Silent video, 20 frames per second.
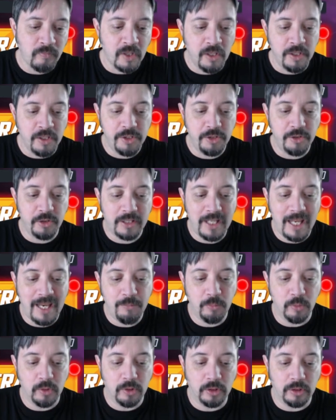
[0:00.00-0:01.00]
Your
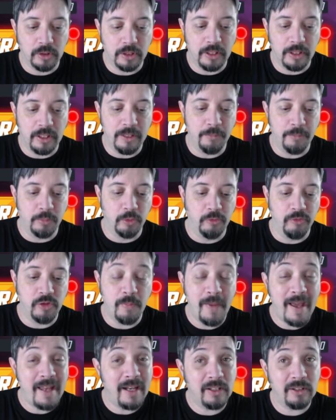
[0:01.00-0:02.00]
game will improve
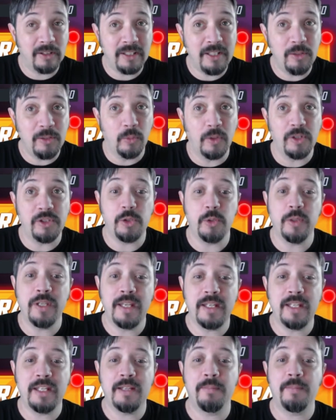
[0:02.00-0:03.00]
dramatically once you
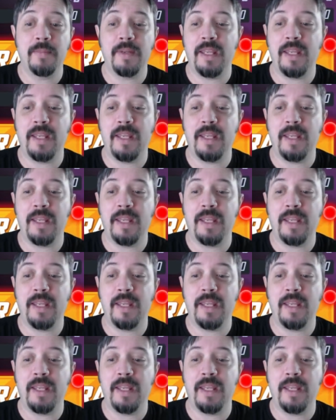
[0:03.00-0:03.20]
get him,